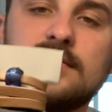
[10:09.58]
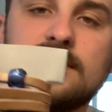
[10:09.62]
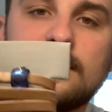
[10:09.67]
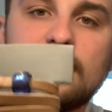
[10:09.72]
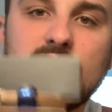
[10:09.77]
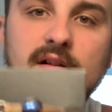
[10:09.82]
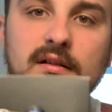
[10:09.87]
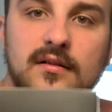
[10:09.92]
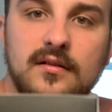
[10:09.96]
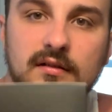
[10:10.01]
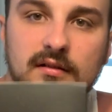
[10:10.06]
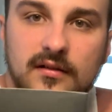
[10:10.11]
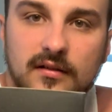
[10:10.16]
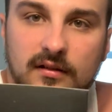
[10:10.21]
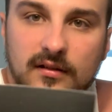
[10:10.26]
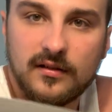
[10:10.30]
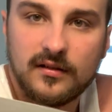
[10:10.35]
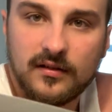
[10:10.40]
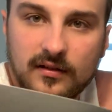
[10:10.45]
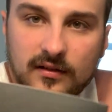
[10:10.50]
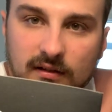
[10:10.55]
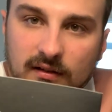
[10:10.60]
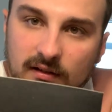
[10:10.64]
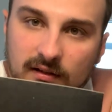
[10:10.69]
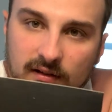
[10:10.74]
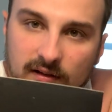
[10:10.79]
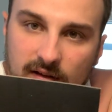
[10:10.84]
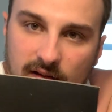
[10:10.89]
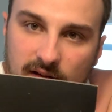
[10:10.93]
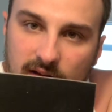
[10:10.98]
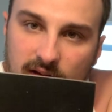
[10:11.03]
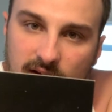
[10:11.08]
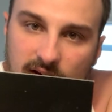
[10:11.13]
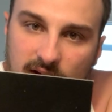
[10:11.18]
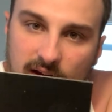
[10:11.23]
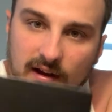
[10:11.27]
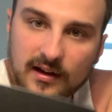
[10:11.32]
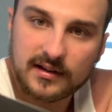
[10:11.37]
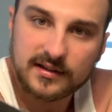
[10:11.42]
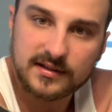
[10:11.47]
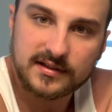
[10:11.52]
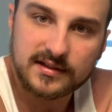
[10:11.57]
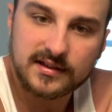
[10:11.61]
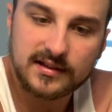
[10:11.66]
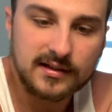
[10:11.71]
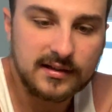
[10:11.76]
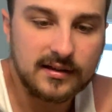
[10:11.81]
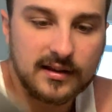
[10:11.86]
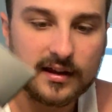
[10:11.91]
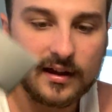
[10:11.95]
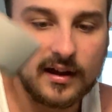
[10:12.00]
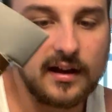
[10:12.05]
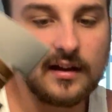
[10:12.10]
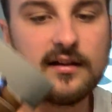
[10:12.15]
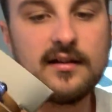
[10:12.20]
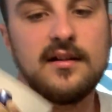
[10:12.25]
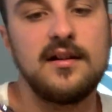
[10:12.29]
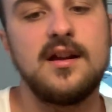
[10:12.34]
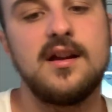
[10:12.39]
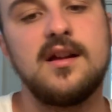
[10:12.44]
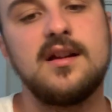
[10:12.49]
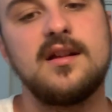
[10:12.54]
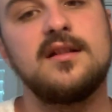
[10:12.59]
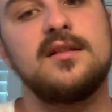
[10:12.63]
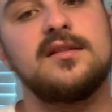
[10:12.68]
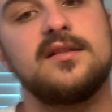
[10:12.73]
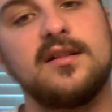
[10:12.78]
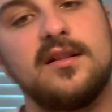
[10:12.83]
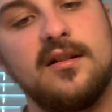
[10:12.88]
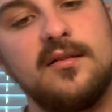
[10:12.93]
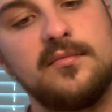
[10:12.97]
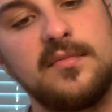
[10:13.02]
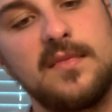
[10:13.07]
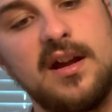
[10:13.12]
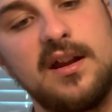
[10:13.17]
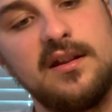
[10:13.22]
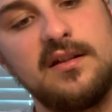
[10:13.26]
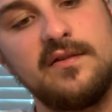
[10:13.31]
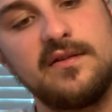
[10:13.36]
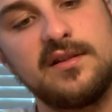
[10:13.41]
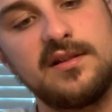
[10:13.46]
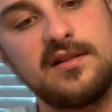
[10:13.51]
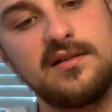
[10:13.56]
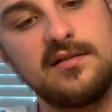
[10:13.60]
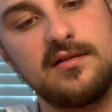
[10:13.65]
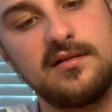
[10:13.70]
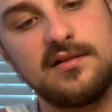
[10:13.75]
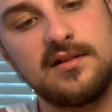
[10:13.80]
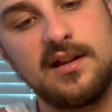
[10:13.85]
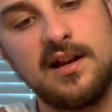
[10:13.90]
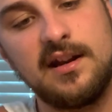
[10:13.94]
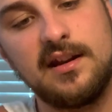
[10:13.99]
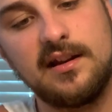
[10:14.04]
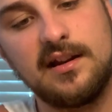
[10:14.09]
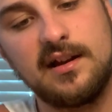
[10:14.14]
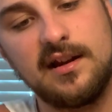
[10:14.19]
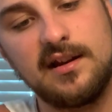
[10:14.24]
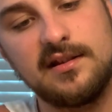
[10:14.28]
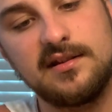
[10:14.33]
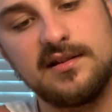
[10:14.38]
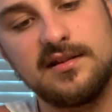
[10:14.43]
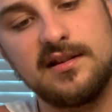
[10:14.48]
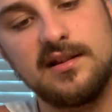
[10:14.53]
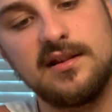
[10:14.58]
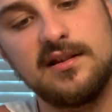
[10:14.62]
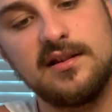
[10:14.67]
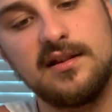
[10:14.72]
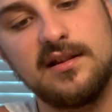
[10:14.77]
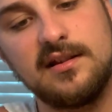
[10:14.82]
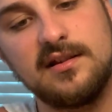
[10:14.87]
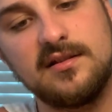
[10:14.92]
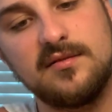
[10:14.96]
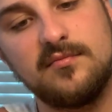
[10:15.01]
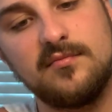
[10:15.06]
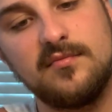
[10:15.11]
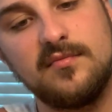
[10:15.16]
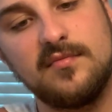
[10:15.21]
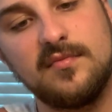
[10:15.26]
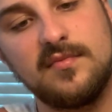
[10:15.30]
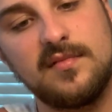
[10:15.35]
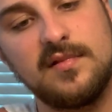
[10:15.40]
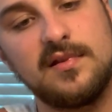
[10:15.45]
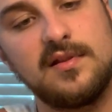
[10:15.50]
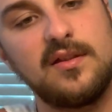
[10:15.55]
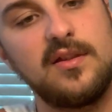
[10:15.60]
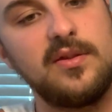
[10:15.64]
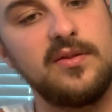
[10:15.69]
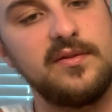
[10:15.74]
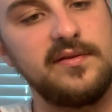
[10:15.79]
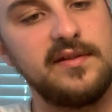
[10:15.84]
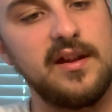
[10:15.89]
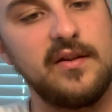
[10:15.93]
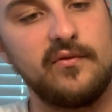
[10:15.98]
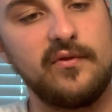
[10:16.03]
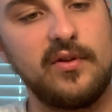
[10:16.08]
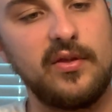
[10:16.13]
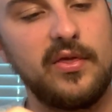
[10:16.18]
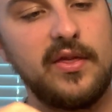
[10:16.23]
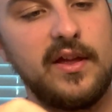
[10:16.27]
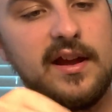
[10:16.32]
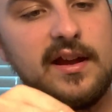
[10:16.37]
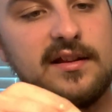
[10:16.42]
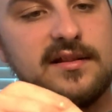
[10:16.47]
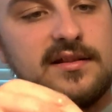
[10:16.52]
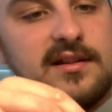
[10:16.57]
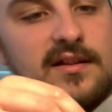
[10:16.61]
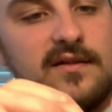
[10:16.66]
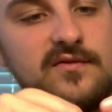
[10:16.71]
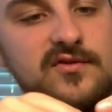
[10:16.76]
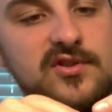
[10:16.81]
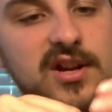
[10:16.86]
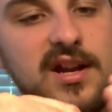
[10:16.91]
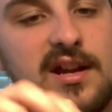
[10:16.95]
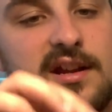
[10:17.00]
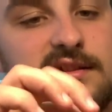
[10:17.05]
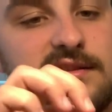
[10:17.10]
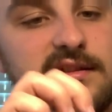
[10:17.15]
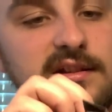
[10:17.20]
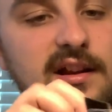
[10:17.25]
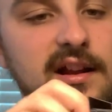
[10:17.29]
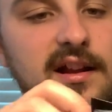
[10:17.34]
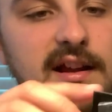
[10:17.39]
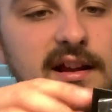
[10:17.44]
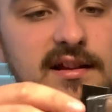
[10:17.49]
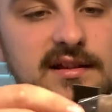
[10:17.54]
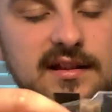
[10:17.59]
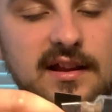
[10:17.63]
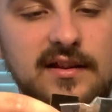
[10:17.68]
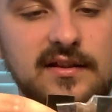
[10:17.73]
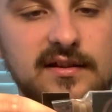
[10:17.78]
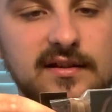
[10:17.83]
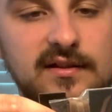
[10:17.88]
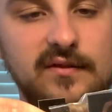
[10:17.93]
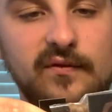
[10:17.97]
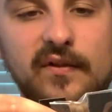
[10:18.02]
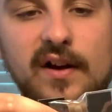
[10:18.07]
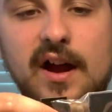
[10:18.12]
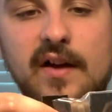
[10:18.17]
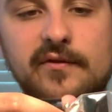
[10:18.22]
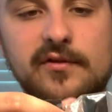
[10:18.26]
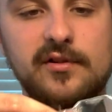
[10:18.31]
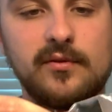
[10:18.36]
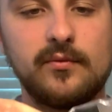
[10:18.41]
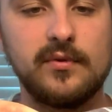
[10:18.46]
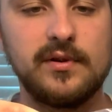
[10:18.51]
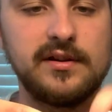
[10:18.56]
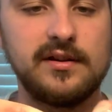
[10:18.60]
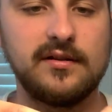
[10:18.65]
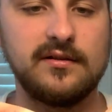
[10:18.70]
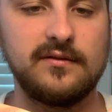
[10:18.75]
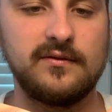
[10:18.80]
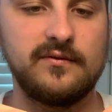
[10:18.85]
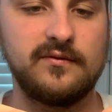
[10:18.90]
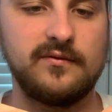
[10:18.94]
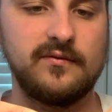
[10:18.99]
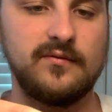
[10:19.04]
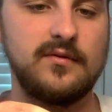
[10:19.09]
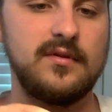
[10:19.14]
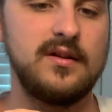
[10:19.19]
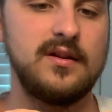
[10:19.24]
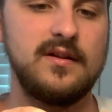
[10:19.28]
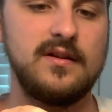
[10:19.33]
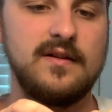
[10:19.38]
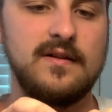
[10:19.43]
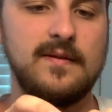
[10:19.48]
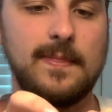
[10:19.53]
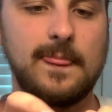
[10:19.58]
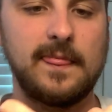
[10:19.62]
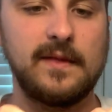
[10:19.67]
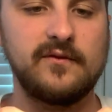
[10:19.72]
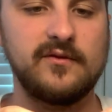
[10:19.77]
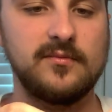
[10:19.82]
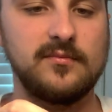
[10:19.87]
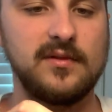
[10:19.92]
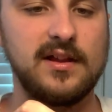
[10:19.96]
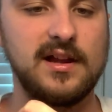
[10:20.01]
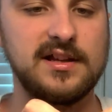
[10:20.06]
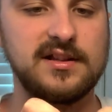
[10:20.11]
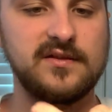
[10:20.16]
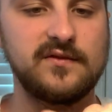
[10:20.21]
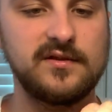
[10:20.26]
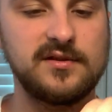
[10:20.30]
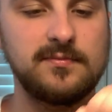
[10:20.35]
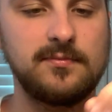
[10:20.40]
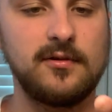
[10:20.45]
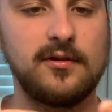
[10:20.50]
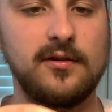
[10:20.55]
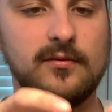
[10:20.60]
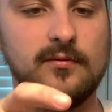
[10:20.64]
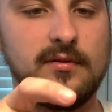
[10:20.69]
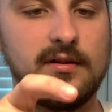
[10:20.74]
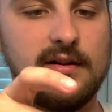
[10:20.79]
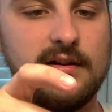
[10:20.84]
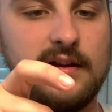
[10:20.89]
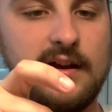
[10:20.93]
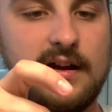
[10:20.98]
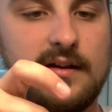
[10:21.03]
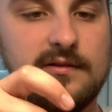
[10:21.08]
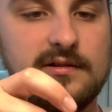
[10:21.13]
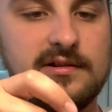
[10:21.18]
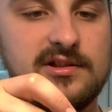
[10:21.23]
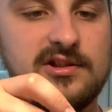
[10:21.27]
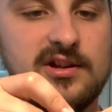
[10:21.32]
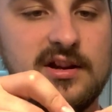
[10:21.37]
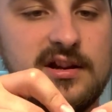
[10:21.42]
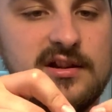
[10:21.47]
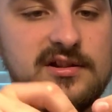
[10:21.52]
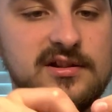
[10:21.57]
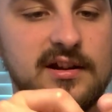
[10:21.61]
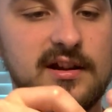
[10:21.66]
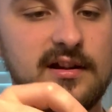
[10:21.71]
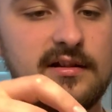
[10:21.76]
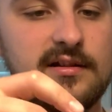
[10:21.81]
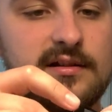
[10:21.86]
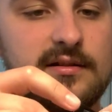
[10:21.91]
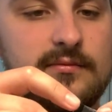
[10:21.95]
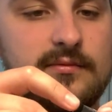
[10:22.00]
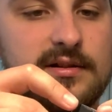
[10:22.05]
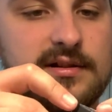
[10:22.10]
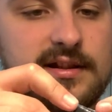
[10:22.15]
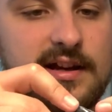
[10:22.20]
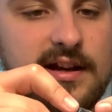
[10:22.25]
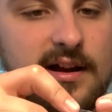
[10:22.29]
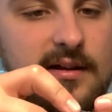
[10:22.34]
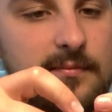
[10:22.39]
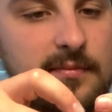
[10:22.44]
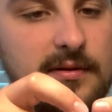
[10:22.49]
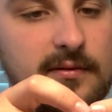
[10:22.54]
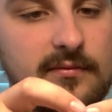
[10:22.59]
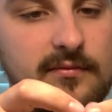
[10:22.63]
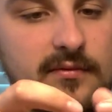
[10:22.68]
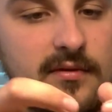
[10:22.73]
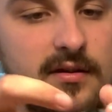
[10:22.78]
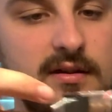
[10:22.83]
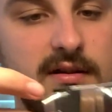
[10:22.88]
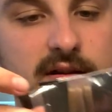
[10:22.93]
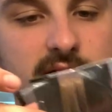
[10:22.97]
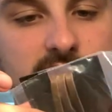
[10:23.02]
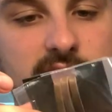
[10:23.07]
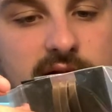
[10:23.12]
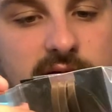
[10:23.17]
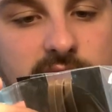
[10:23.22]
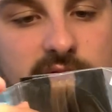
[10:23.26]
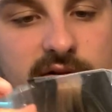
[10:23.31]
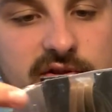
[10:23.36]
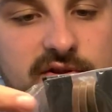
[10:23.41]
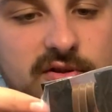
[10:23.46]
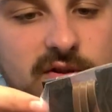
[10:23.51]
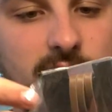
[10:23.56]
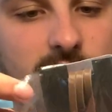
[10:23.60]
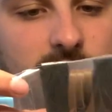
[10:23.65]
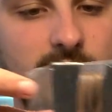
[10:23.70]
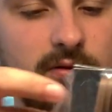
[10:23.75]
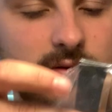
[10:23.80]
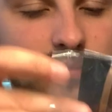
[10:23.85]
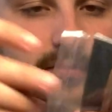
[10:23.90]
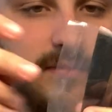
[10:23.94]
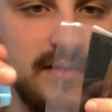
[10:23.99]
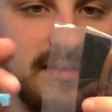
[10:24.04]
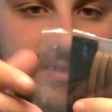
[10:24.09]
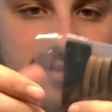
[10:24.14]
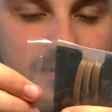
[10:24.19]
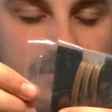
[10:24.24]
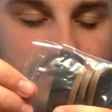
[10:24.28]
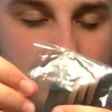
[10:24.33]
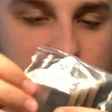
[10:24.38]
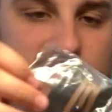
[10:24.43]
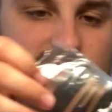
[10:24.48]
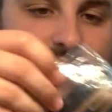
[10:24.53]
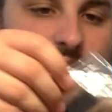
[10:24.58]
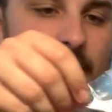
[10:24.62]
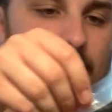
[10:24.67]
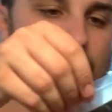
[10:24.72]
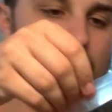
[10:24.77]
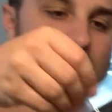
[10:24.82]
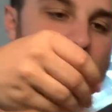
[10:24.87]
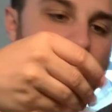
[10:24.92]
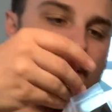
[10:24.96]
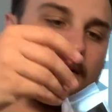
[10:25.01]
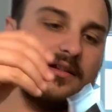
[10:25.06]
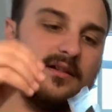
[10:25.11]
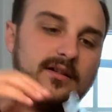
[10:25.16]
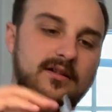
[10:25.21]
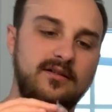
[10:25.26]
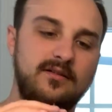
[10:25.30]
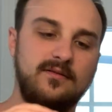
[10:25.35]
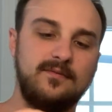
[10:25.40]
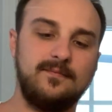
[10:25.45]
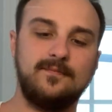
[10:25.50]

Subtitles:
So, kind of see that. So I'm kind of excited to kind of see these different things that have changed, I guess, the 5-year window from Last of Us Part 1, how it's changed Ellie, what's happened with Joel, what's going on.